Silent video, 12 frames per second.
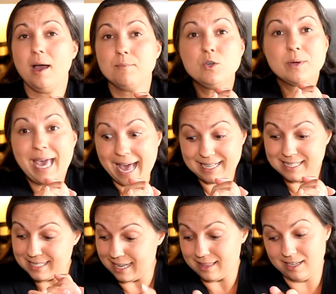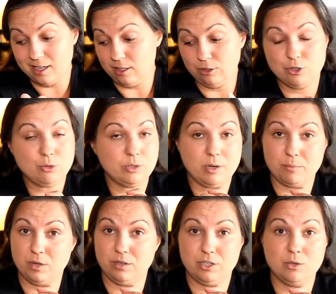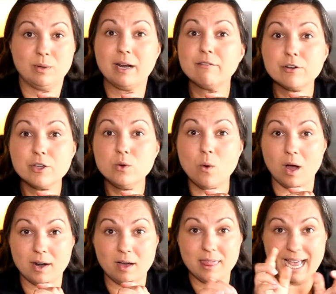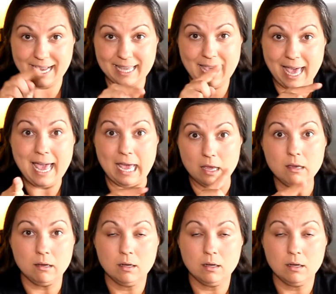You can set the kilojoule number to whatever you want on that K